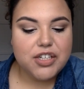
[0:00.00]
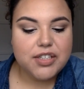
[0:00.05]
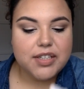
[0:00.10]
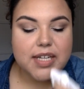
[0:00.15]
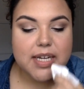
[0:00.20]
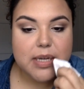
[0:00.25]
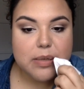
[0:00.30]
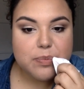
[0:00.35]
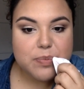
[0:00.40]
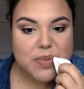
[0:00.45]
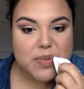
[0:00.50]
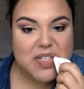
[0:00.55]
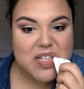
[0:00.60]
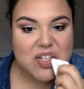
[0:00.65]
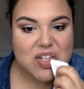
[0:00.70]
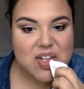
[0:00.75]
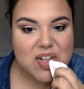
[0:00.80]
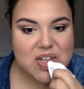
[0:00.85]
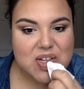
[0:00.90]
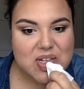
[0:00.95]
lips.
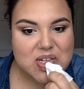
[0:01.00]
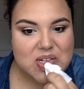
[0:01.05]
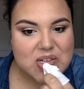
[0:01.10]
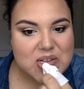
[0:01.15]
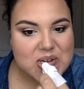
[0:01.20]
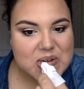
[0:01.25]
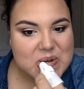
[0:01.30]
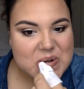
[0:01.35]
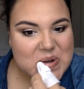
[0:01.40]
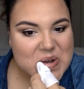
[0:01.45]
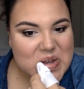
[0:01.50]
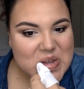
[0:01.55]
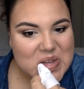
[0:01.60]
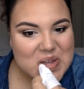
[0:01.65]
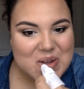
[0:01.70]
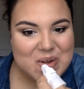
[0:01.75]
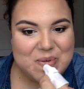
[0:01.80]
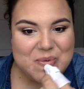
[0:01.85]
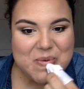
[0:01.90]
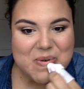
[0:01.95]
So
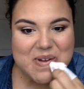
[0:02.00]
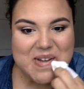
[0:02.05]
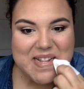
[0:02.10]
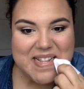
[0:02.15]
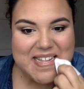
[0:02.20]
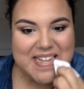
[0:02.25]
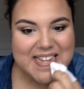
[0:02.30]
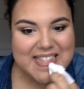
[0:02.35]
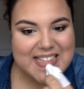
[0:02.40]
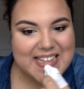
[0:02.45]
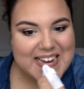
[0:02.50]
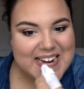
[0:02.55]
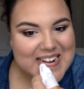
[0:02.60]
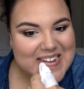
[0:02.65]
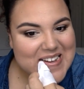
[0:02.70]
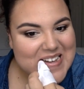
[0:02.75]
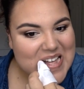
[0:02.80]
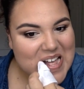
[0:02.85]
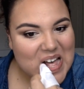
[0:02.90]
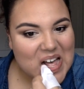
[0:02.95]
you will clean that
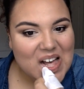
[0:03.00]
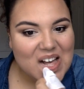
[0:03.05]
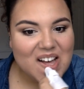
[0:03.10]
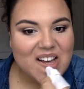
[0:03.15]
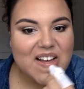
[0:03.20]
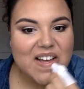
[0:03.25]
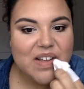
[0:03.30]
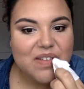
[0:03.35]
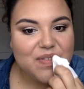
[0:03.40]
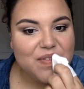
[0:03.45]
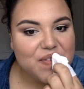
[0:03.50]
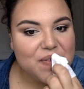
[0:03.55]
all off.